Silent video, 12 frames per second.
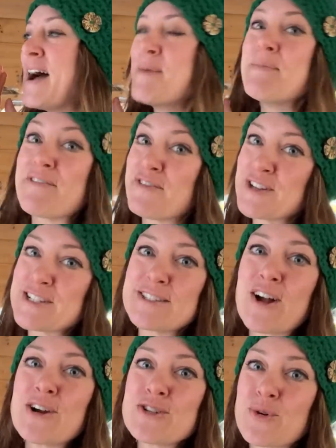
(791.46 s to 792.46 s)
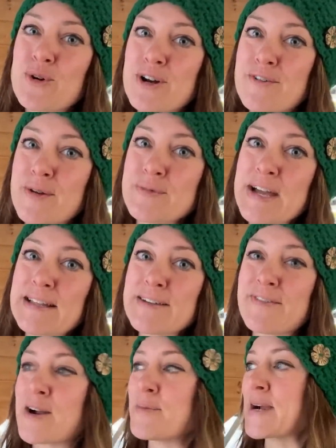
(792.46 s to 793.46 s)
my first large order from Jelly
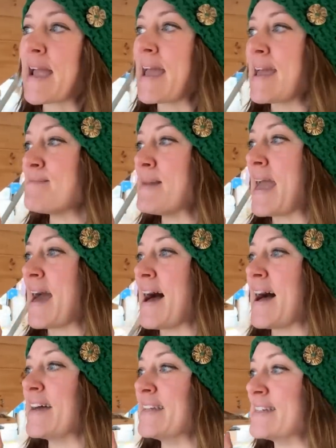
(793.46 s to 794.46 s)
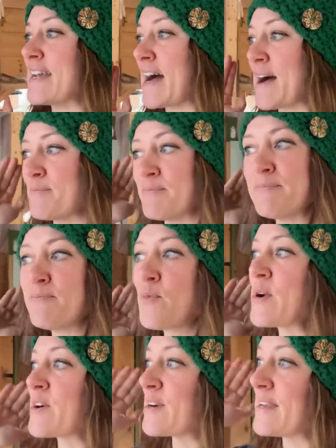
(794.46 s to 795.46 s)
Farmer came and um,
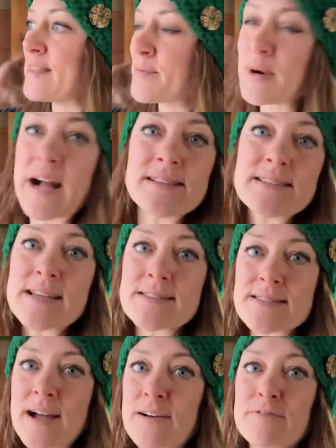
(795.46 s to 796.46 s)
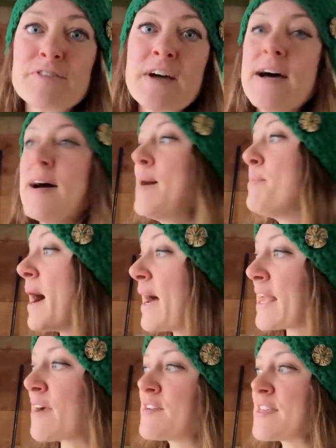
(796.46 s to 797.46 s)
we're in the process of
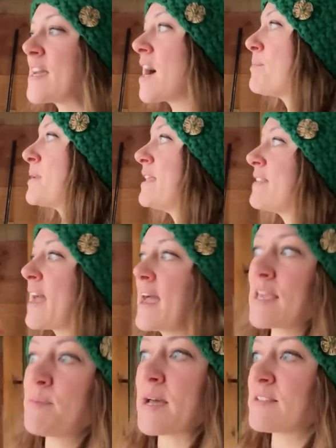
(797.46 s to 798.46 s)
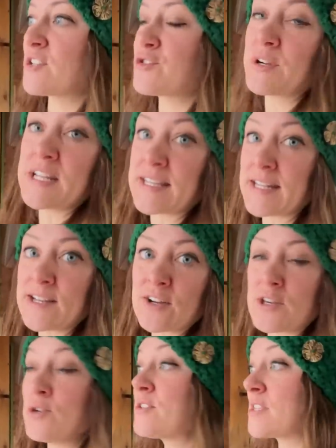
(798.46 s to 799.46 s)
potting everything up, getting the hanging baskets ready, getting
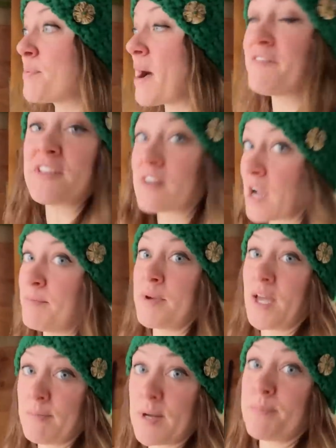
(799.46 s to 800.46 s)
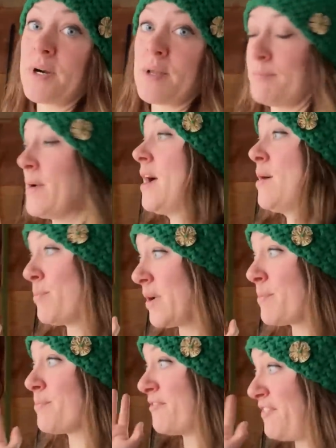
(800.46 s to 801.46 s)
using the pot filler. I'm becoming a pretty,
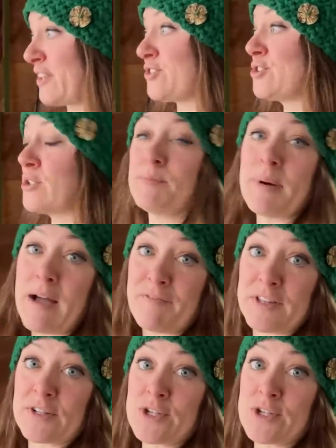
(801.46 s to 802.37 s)
pretty professional pot filler